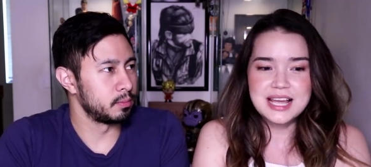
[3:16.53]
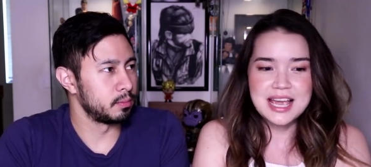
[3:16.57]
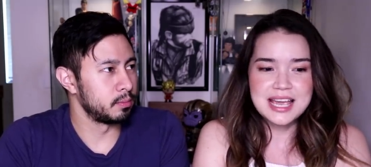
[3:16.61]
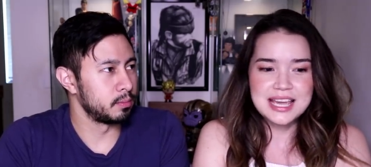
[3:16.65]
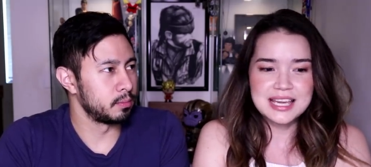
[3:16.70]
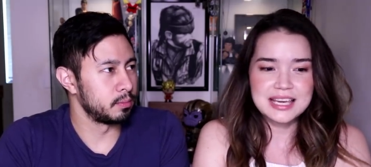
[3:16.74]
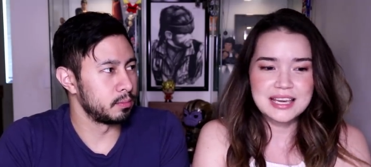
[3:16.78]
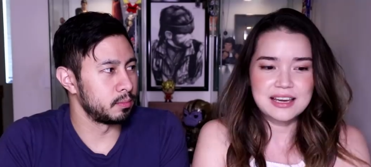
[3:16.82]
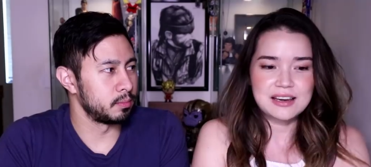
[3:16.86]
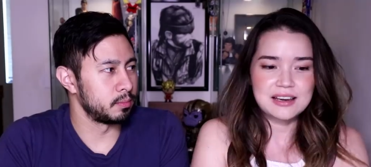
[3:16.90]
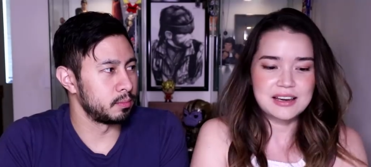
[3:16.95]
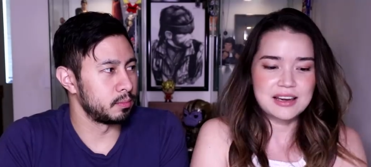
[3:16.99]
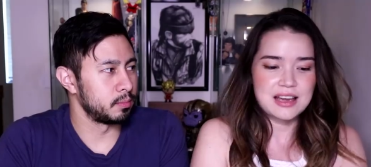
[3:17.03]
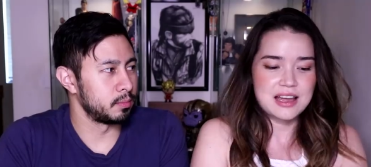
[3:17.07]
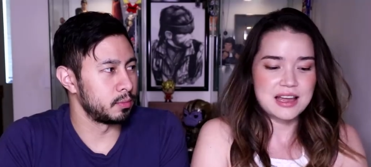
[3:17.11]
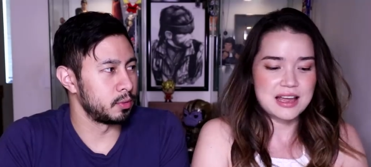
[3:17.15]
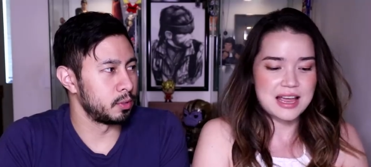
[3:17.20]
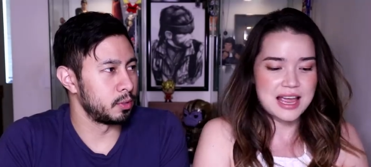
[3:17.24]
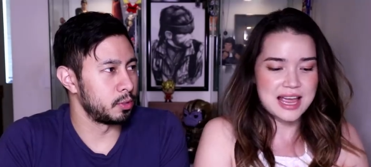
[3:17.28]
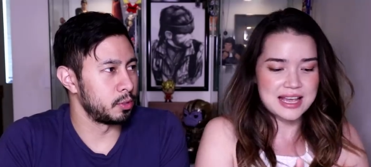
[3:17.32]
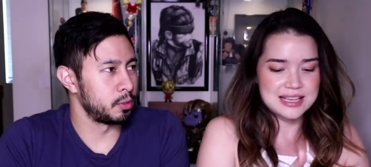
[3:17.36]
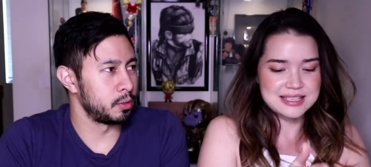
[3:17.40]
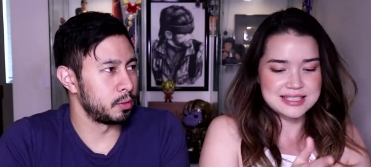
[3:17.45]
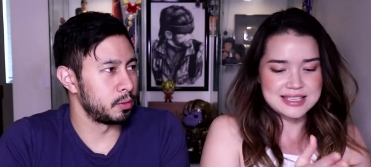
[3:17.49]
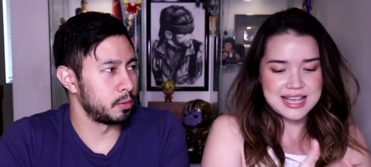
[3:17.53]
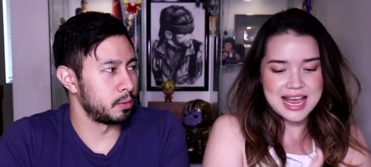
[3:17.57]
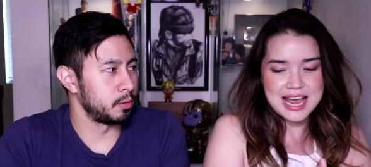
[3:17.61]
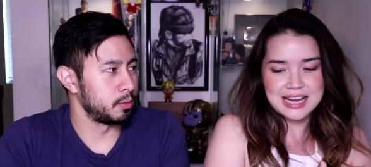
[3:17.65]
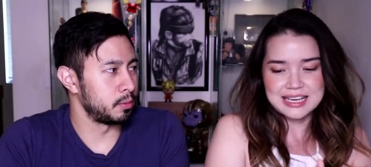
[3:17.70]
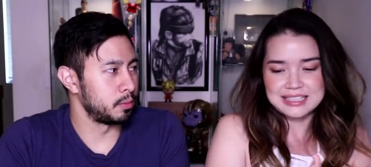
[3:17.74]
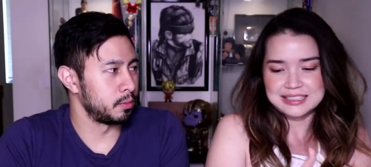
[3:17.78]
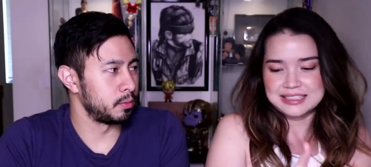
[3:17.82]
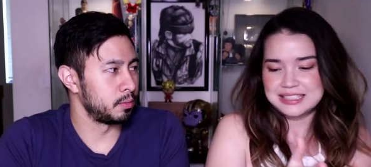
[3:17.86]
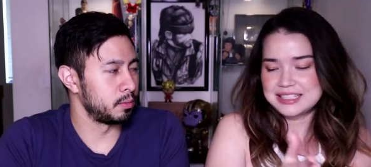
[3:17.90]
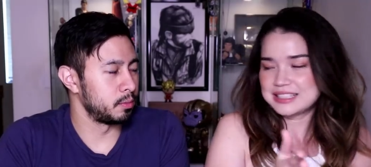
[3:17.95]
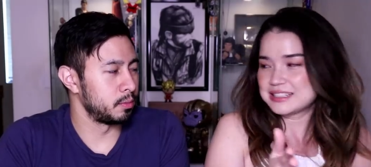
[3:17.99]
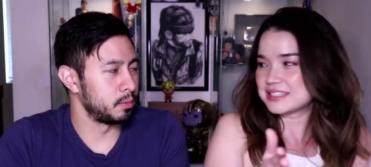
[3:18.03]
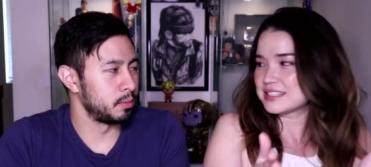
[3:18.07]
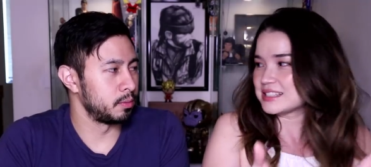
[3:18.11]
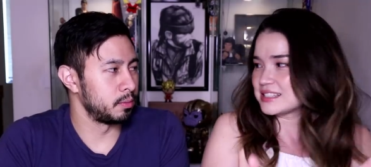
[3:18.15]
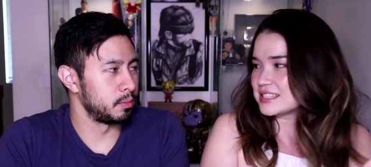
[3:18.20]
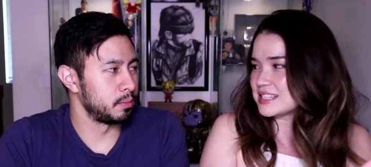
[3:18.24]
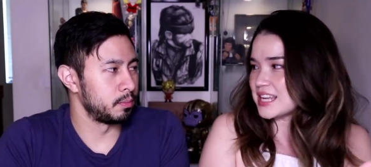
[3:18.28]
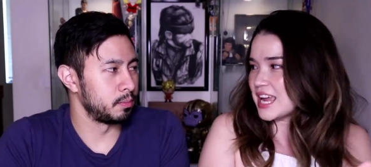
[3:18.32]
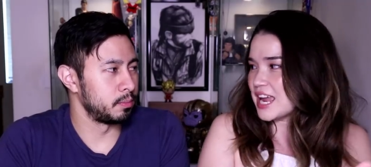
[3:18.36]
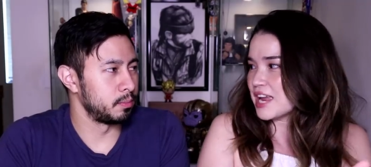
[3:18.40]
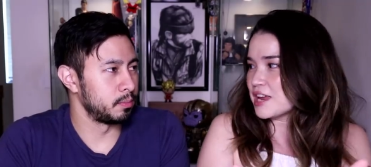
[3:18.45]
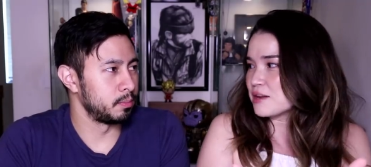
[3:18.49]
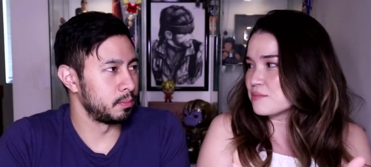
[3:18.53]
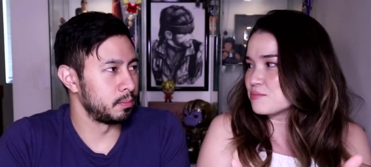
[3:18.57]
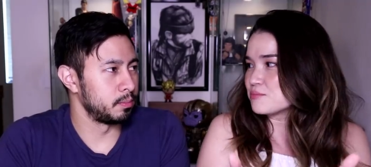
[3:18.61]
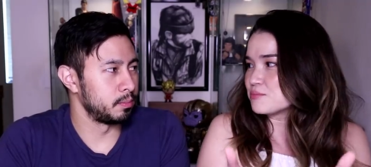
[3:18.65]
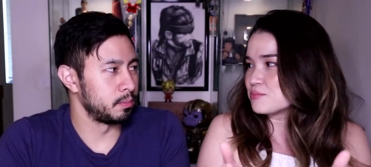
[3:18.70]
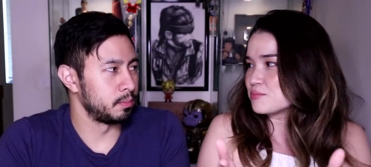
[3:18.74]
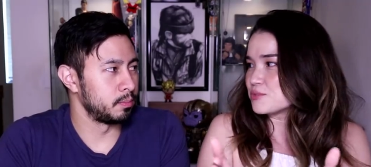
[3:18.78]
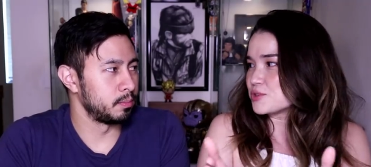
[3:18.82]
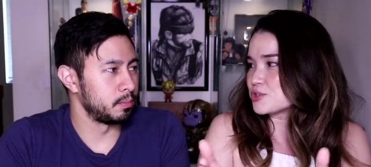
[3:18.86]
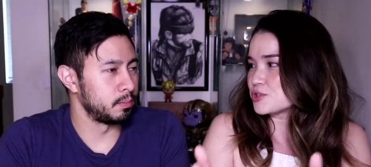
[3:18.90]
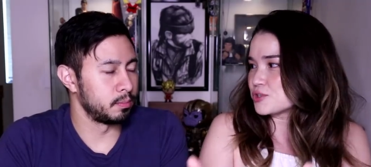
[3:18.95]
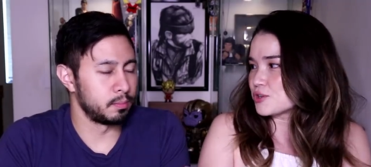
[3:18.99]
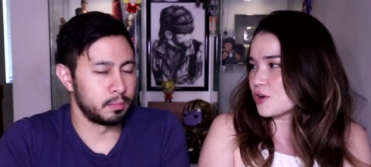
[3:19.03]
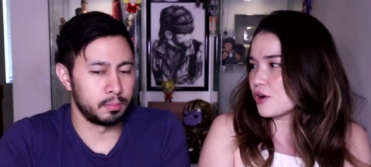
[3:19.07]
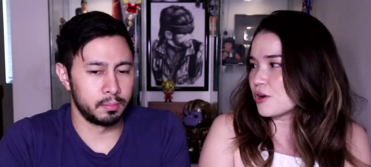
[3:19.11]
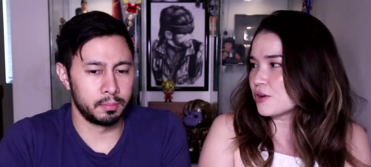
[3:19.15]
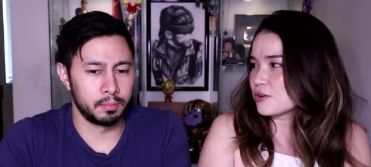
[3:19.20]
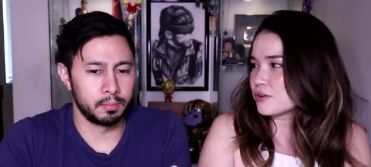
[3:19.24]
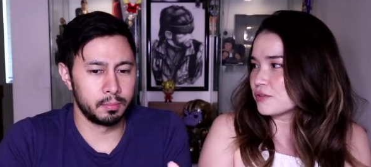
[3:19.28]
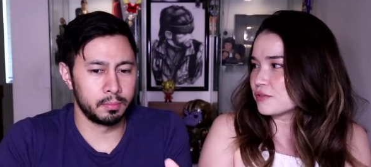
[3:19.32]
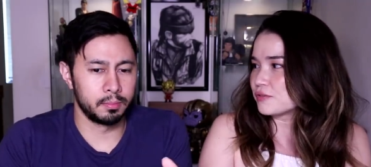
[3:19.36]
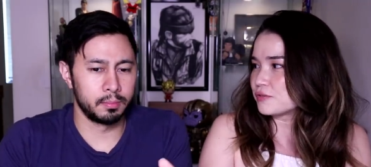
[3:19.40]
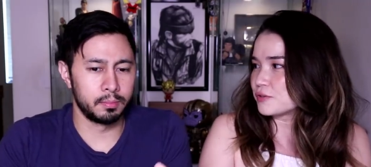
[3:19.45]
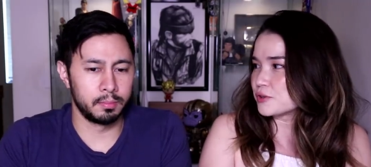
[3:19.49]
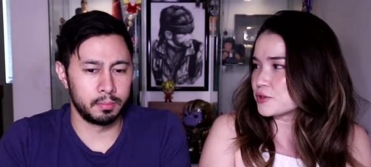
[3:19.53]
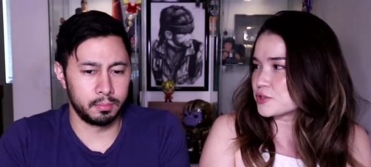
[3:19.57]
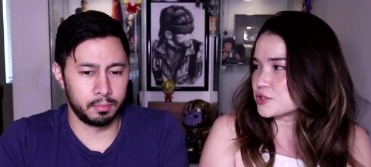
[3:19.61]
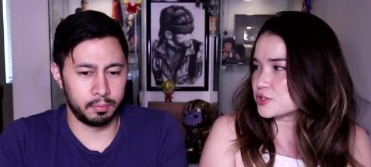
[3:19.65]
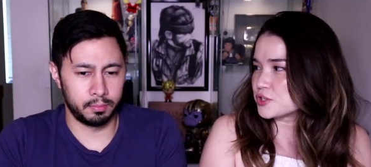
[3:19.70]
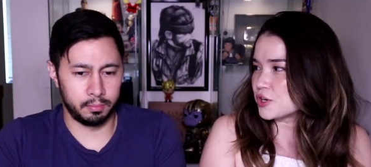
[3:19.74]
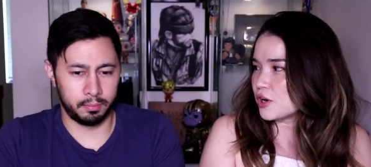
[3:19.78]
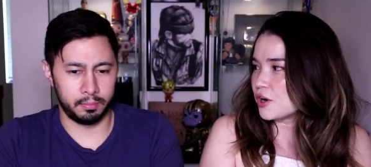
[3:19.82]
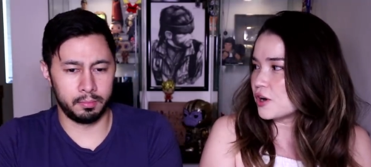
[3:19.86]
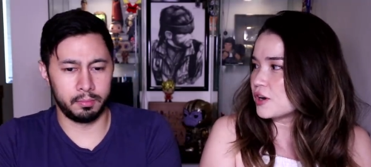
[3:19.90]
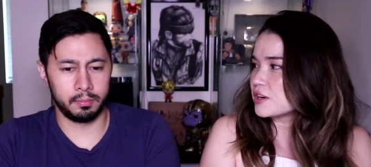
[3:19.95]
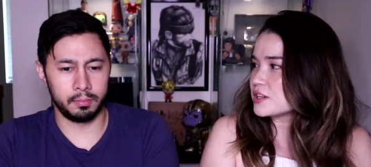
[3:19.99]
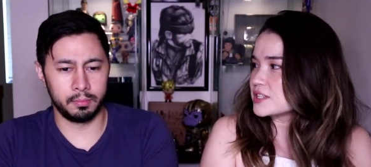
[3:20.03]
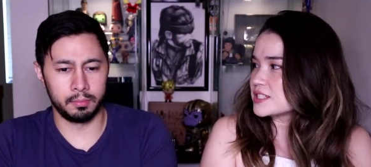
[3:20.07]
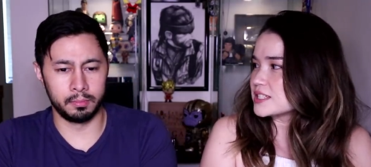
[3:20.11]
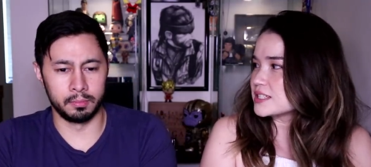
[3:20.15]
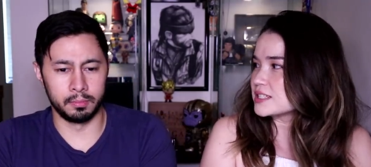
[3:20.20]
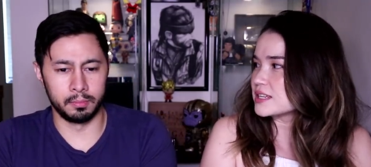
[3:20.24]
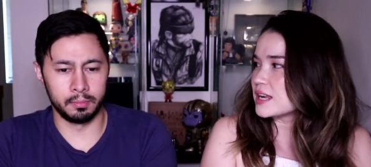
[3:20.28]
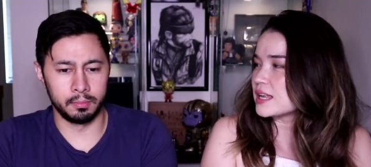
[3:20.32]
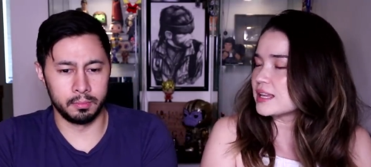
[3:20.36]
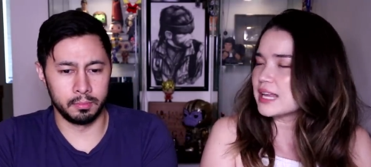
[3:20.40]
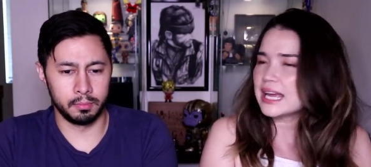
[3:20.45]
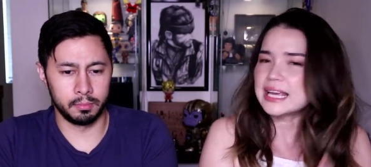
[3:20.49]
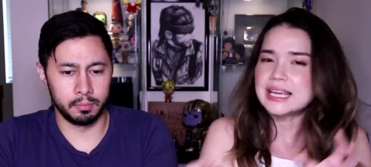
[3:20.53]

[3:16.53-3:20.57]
Speaker 1: like exactly the same shot for shot mm-hmm.